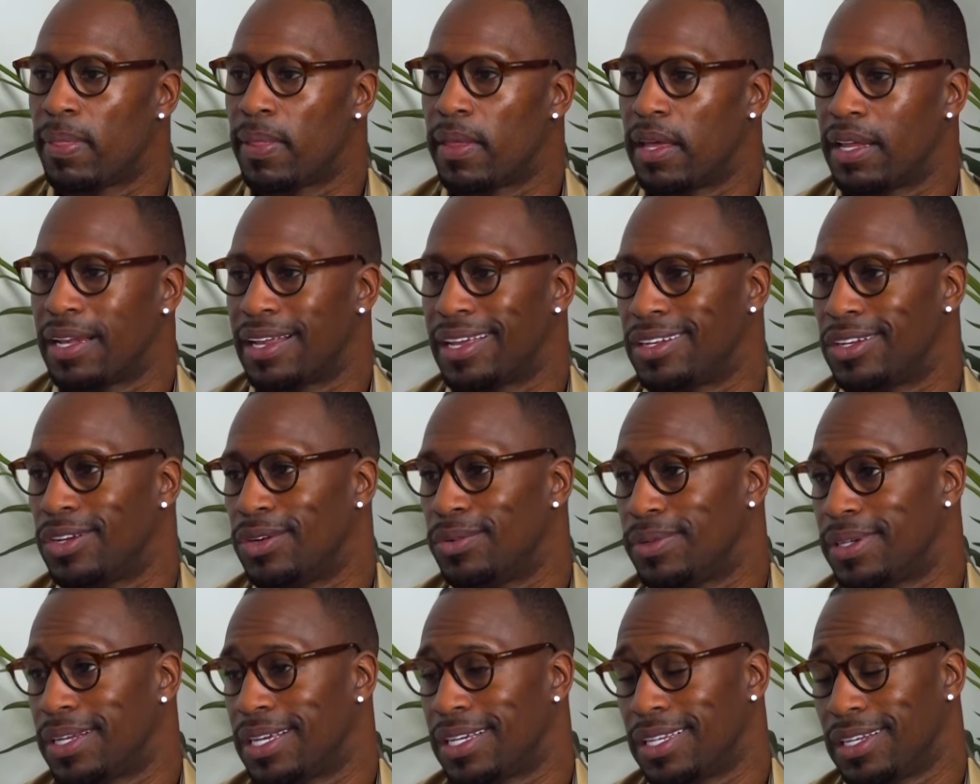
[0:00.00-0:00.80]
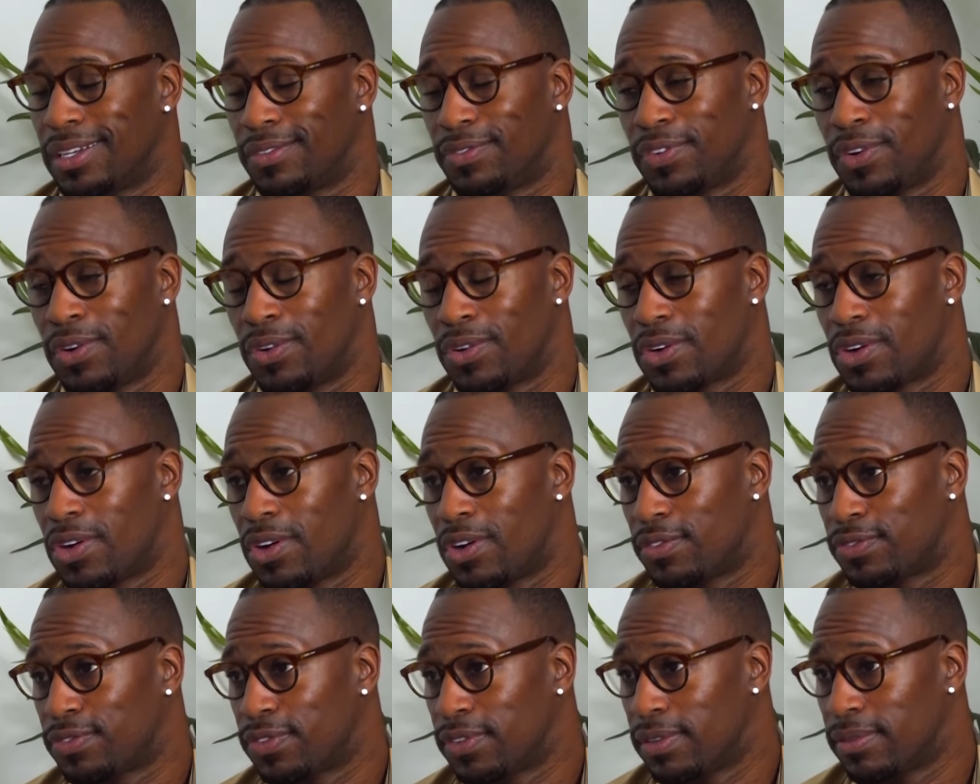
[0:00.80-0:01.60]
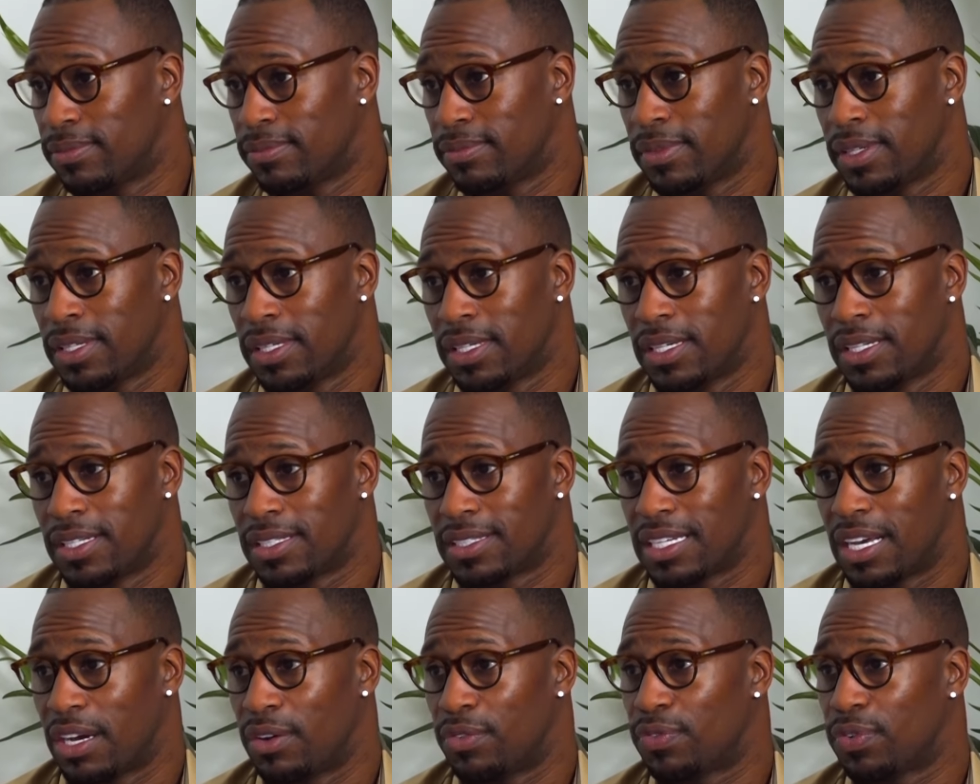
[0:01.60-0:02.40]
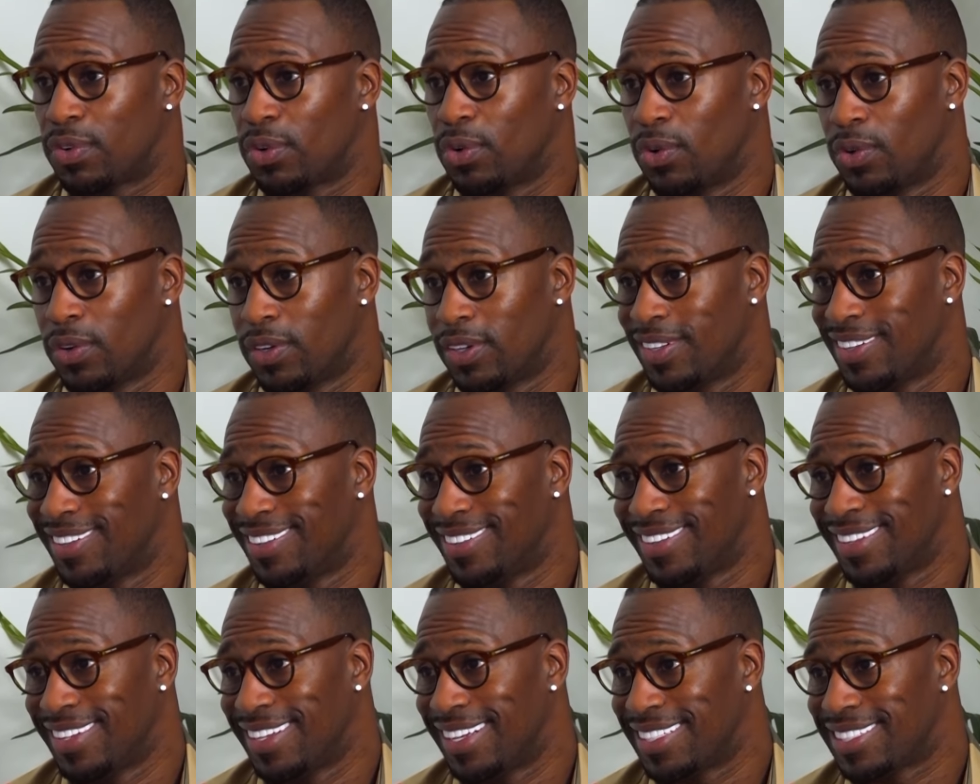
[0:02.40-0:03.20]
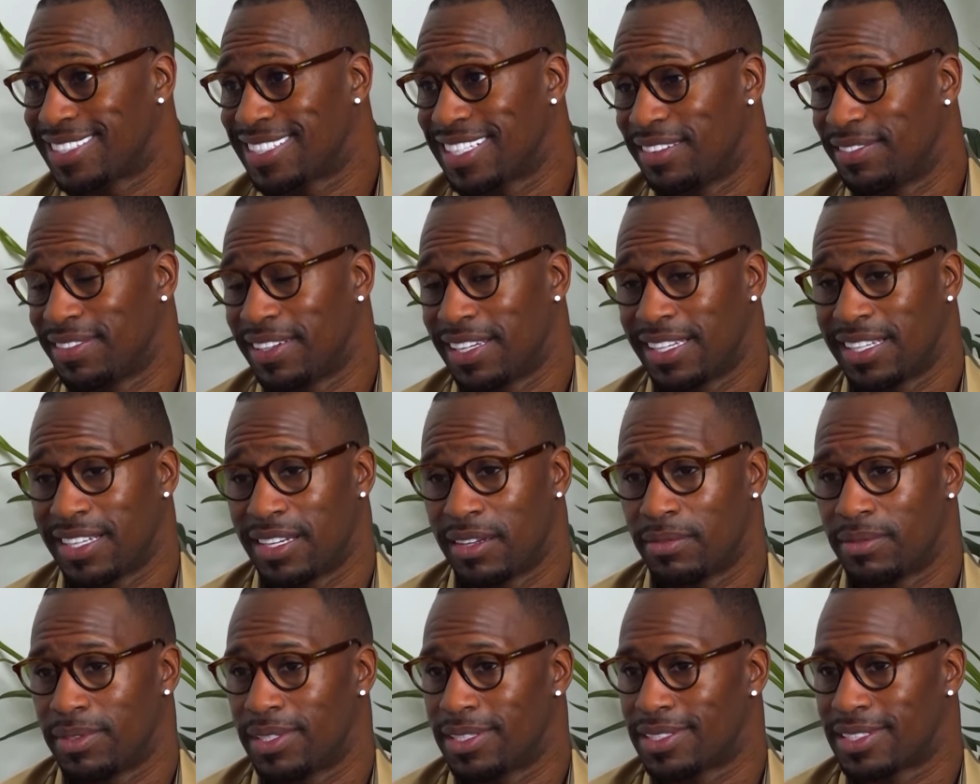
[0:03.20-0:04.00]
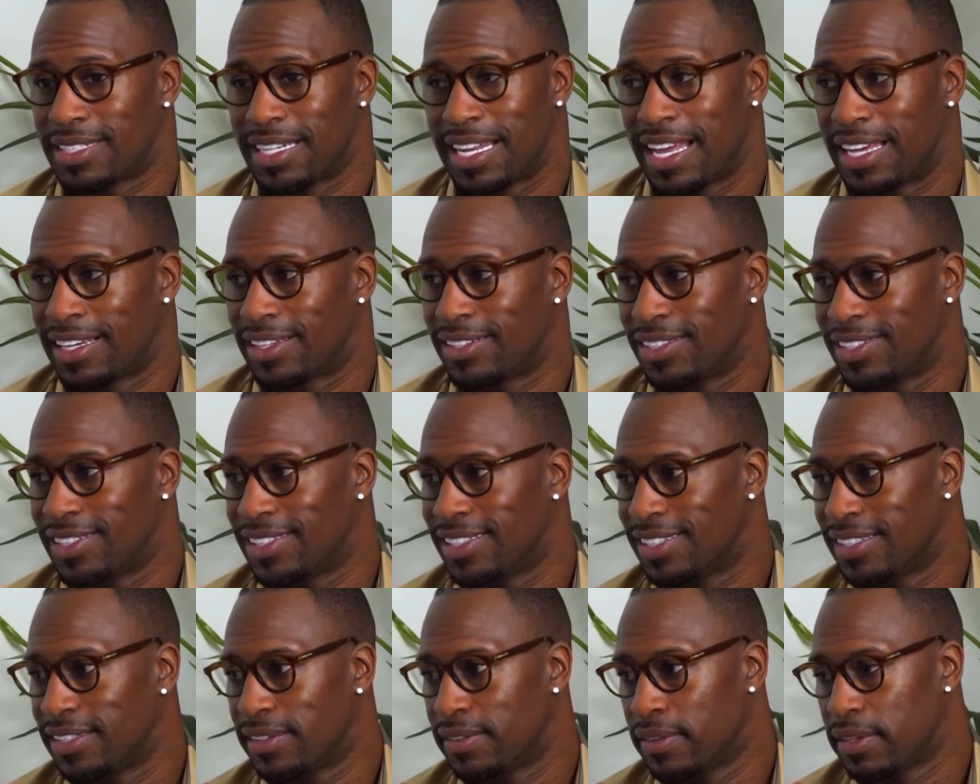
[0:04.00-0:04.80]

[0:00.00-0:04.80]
And I know when I get a phone call from South Florida at 7 a.m., it's not good.